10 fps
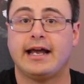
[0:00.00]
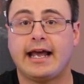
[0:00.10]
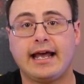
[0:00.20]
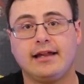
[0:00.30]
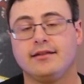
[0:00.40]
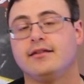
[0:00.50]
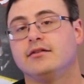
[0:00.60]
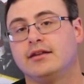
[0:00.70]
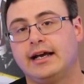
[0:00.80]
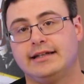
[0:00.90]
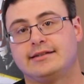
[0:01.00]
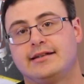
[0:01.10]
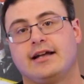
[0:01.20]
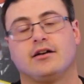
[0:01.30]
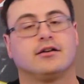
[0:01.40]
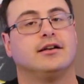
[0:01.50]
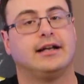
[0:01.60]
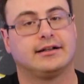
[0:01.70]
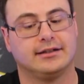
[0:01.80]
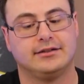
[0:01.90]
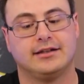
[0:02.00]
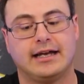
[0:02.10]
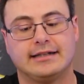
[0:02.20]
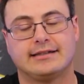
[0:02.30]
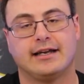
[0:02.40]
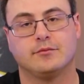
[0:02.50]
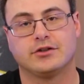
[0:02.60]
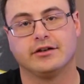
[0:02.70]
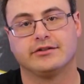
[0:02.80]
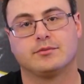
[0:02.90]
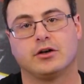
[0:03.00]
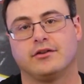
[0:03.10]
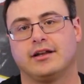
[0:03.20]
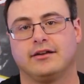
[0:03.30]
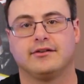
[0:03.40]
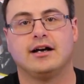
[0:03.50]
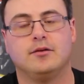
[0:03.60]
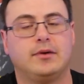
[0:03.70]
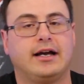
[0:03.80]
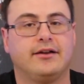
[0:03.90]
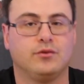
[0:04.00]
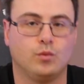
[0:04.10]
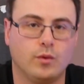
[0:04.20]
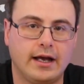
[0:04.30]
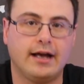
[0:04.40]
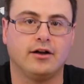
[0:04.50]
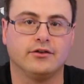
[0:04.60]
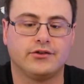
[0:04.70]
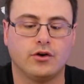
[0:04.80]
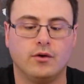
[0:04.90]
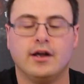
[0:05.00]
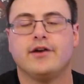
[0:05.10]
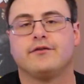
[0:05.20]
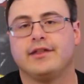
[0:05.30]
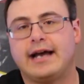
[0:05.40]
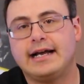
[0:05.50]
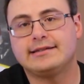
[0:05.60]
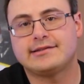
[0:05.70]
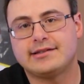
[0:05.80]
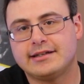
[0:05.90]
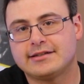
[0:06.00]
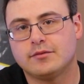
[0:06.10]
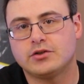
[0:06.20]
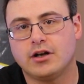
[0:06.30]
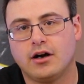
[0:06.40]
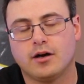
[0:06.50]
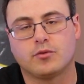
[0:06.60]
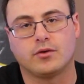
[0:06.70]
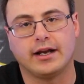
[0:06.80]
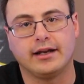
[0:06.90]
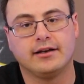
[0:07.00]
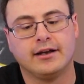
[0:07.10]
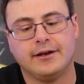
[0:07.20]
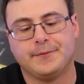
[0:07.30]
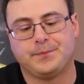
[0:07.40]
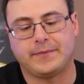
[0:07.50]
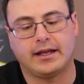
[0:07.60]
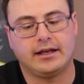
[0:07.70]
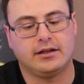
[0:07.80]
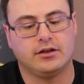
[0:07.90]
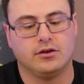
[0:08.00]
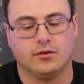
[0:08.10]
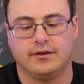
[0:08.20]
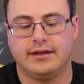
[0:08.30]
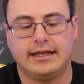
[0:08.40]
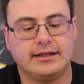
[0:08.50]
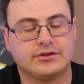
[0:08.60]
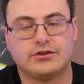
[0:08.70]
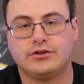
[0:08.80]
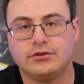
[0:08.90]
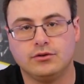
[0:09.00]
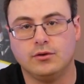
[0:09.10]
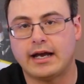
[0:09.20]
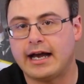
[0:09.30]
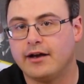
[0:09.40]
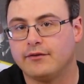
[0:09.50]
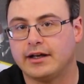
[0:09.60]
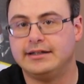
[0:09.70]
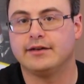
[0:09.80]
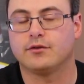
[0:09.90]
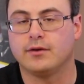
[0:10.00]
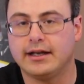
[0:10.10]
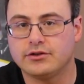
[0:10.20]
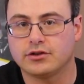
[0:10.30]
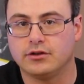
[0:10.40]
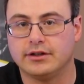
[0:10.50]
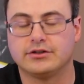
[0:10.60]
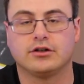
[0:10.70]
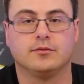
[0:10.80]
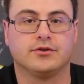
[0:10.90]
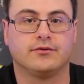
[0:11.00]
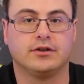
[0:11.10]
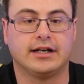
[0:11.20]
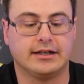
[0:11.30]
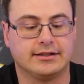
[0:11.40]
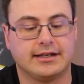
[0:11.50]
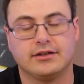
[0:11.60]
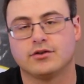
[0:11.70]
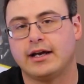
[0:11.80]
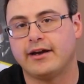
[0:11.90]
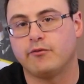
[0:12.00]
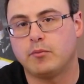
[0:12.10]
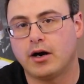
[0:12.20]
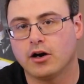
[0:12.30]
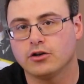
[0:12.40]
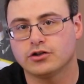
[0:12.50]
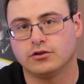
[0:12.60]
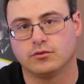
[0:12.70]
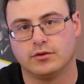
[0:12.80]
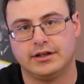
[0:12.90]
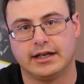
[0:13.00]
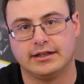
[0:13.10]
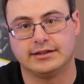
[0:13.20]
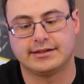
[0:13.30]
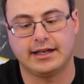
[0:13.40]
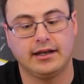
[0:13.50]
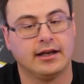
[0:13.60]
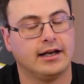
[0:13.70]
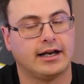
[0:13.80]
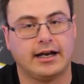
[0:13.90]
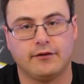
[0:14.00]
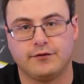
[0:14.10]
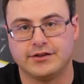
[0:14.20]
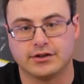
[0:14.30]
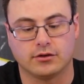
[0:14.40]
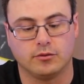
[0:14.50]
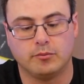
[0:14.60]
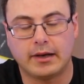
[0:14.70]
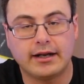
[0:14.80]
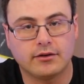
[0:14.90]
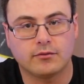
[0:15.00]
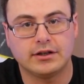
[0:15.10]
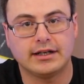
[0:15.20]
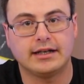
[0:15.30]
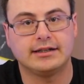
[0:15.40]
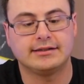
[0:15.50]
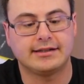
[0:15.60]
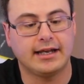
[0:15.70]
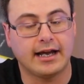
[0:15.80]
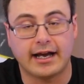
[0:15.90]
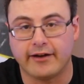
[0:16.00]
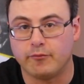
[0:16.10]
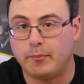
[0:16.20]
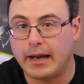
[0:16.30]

and the lights that are connected to that Samsung SmartThings hub as well. So for that system to operate, you know, these two have a differential in terms of redundancy. So I have partial redundancy, I have physical button redundancy, I have